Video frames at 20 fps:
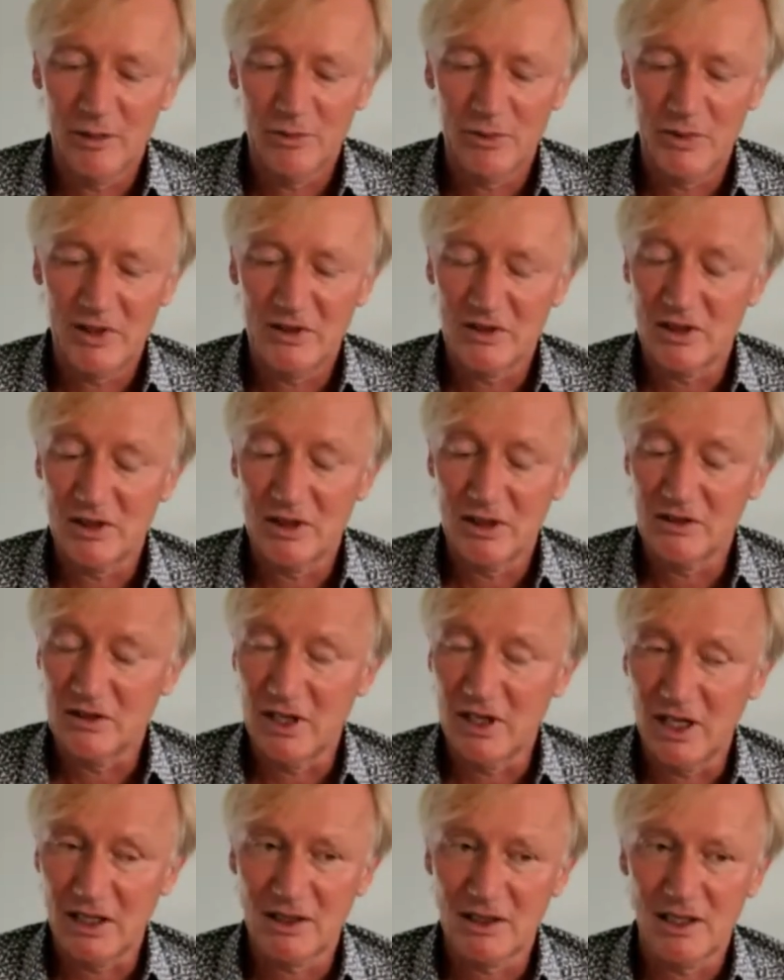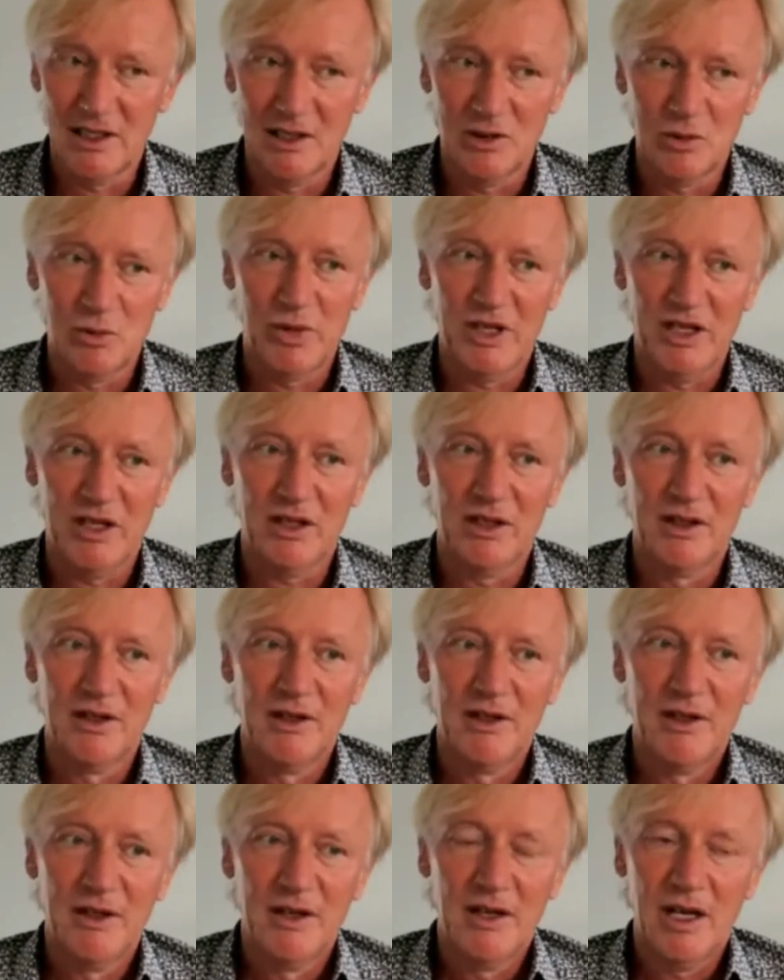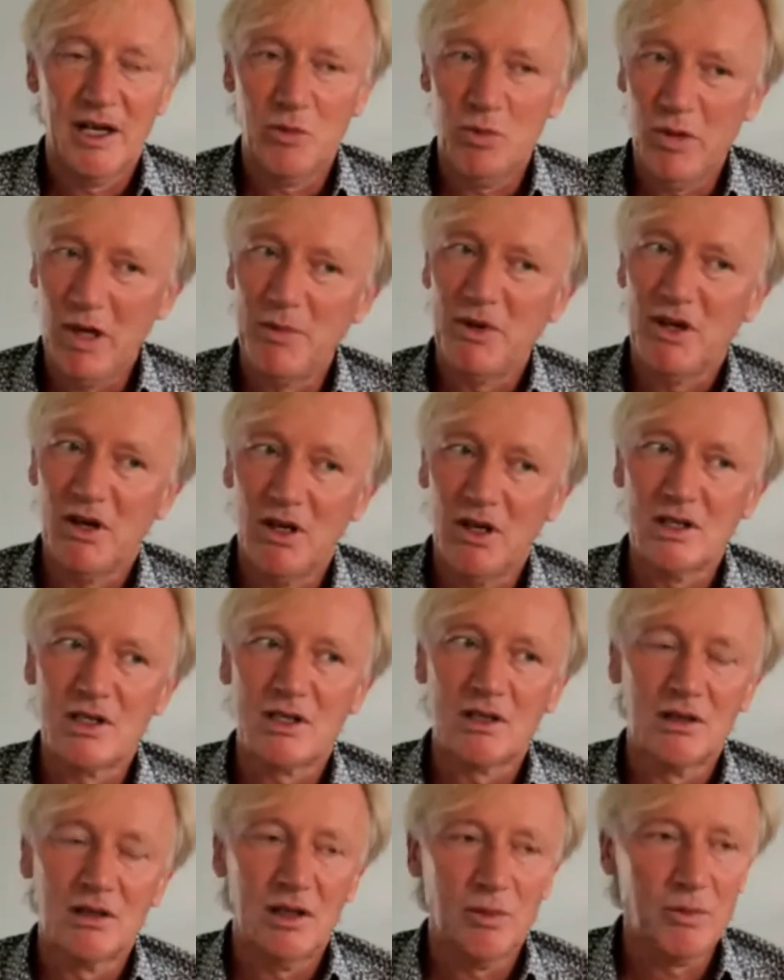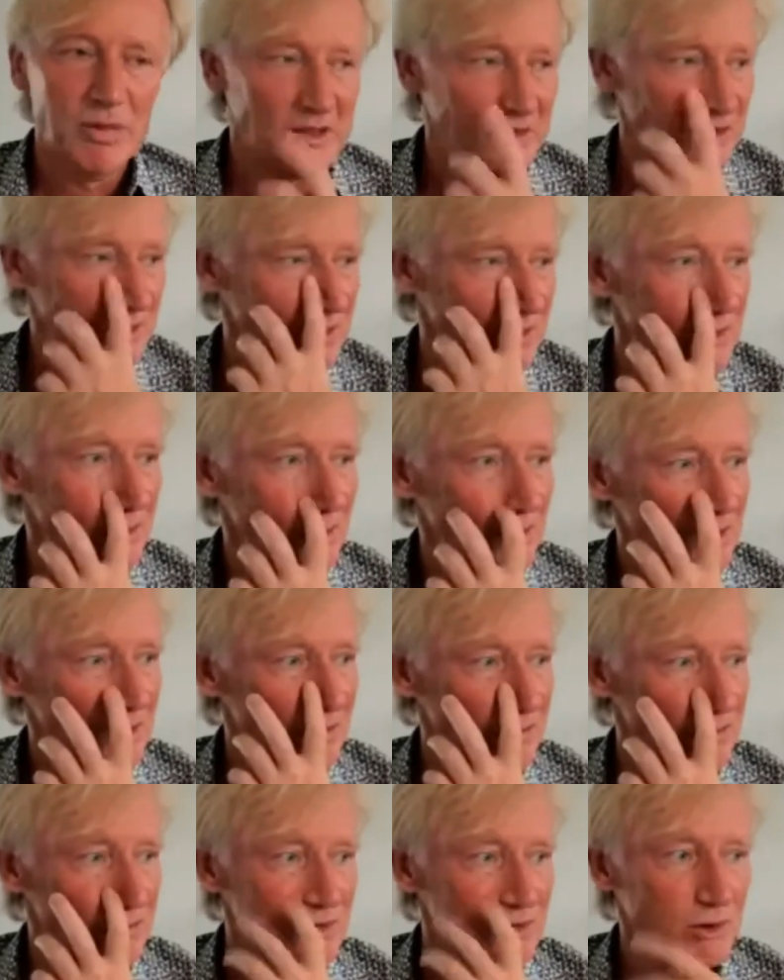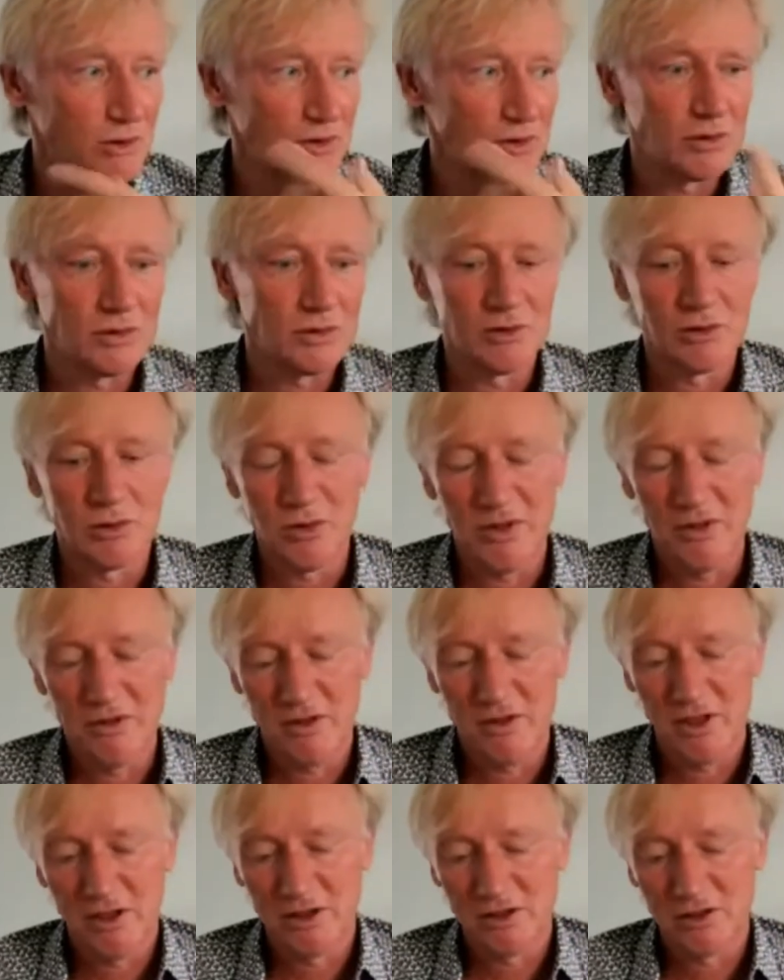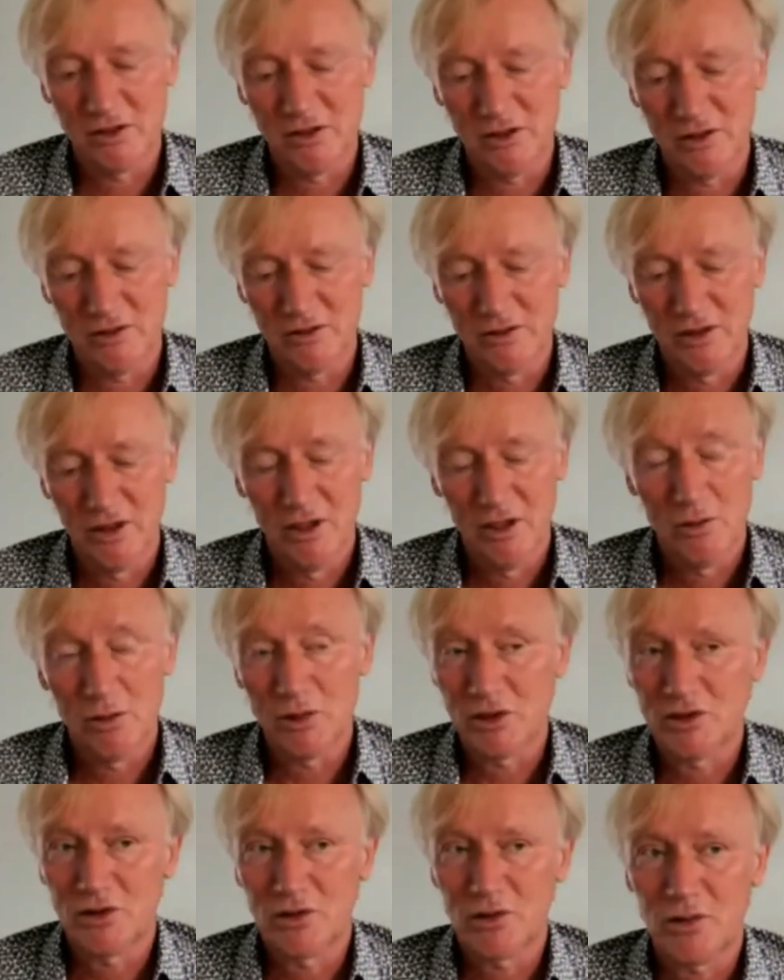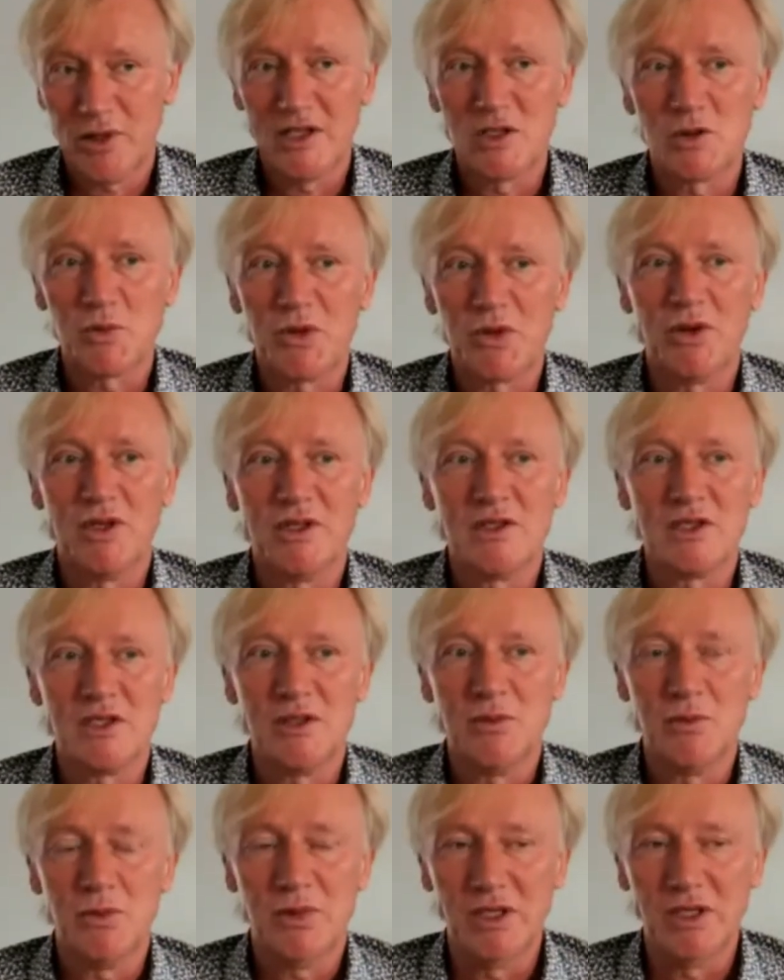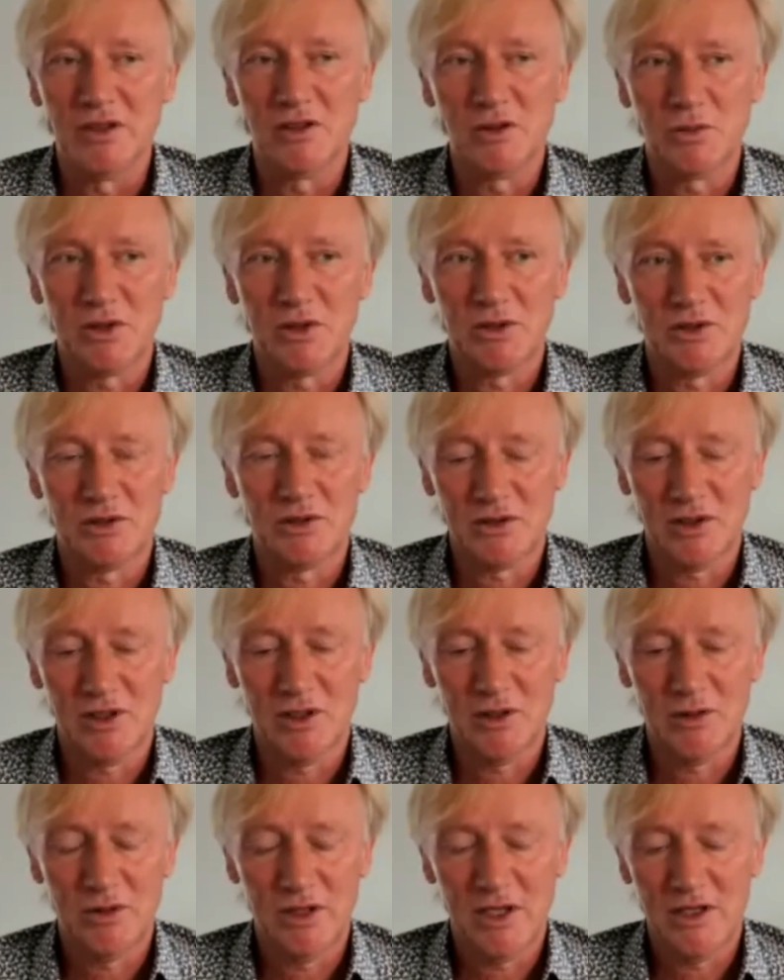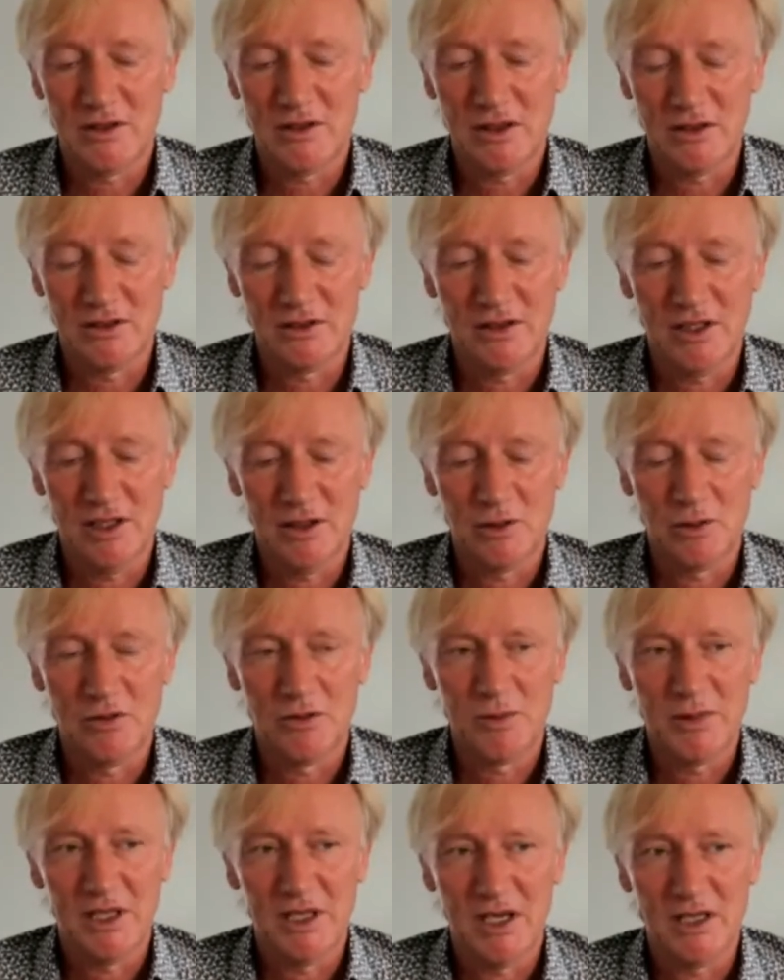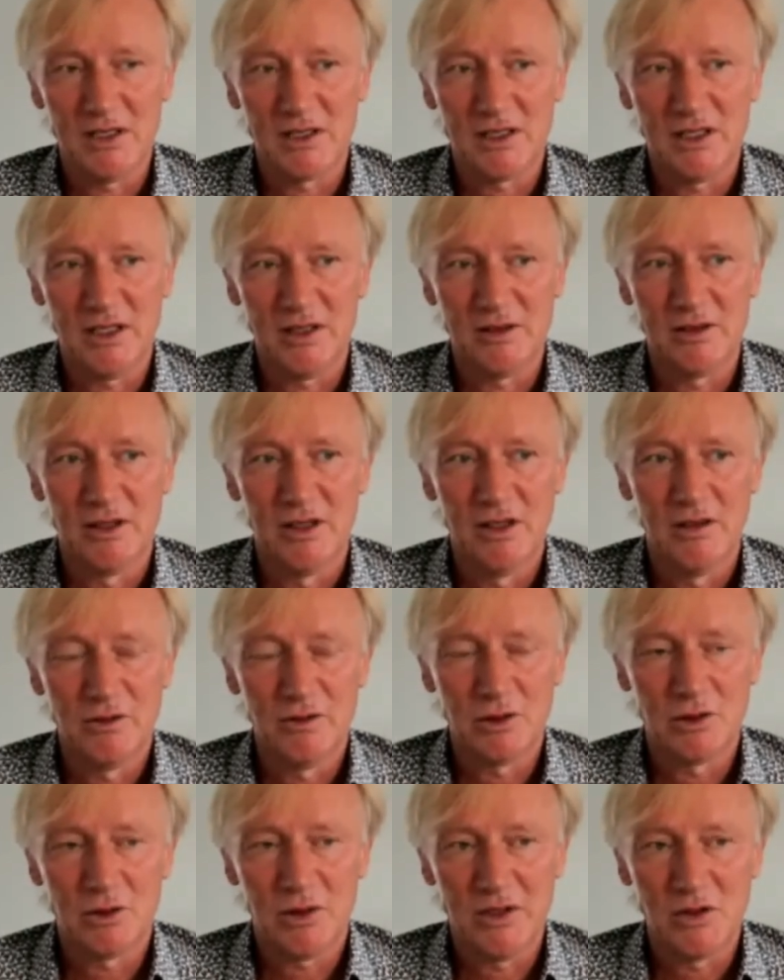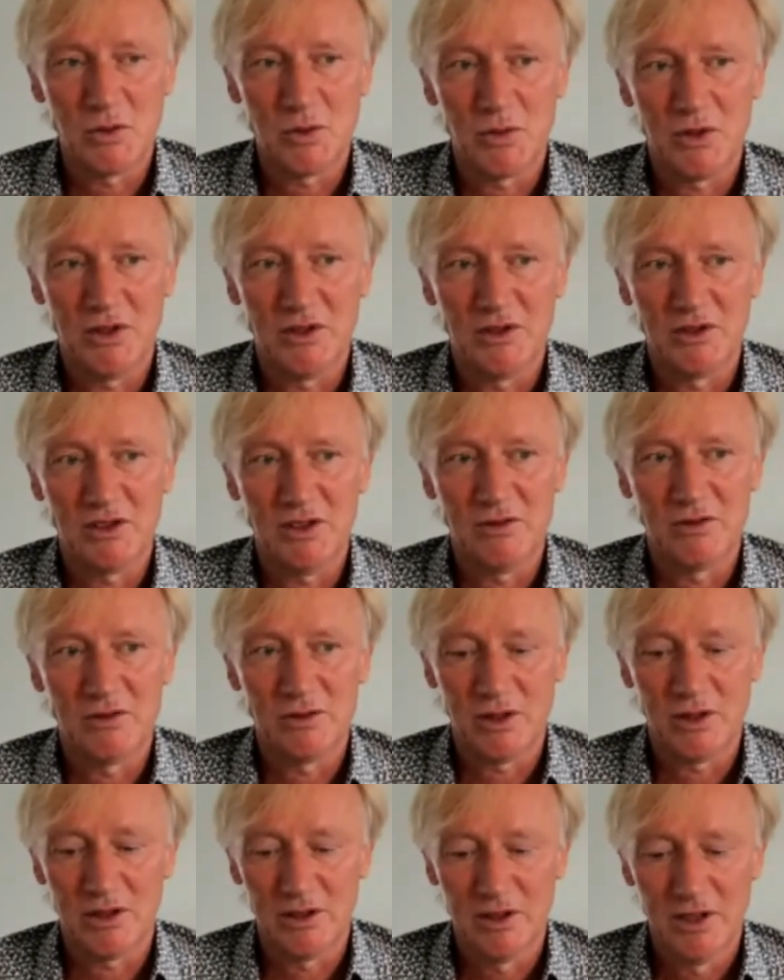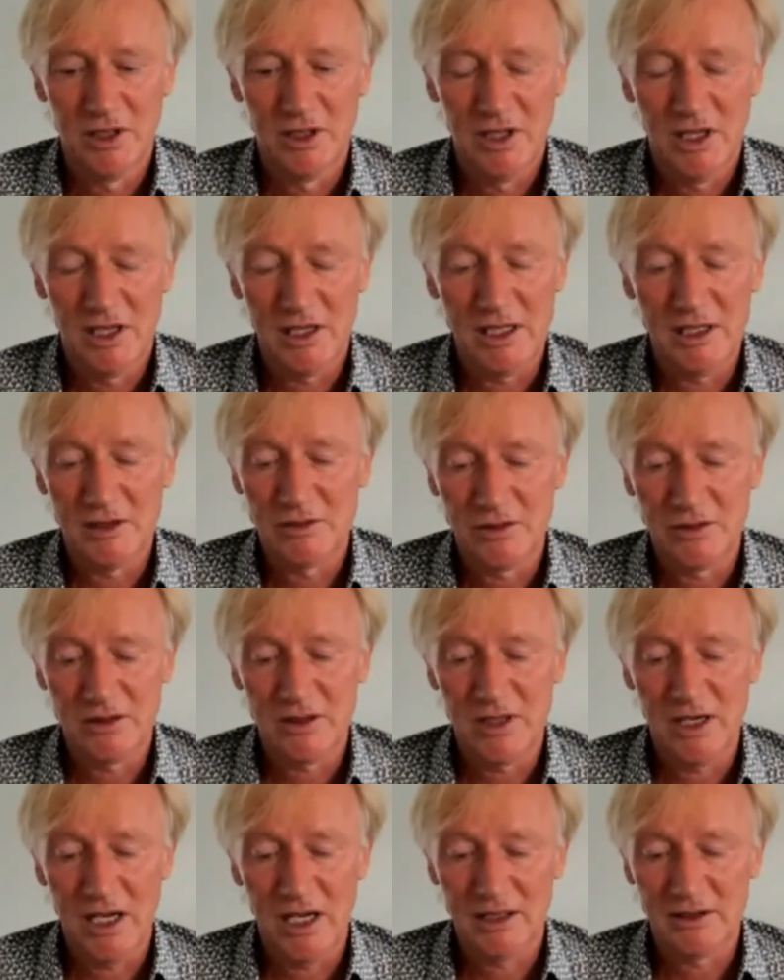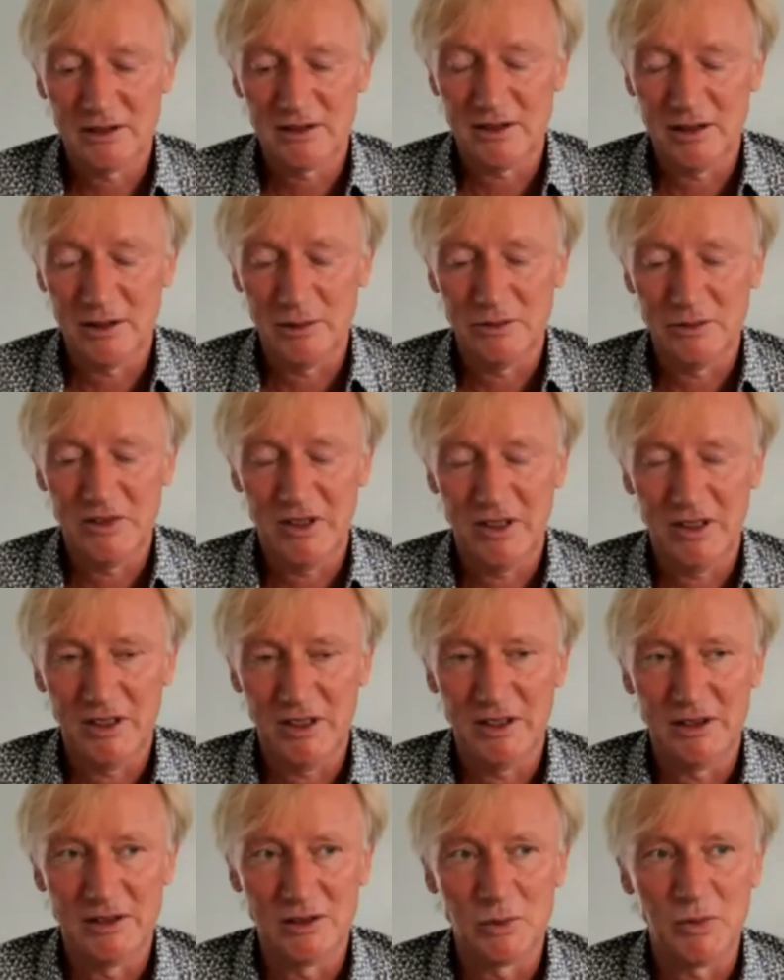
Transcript: is an excellent pair. And maybe also a bit sort of to rethink sort of what transparency means, because as I said, we've been asking for transparency for at least for the last 10 years.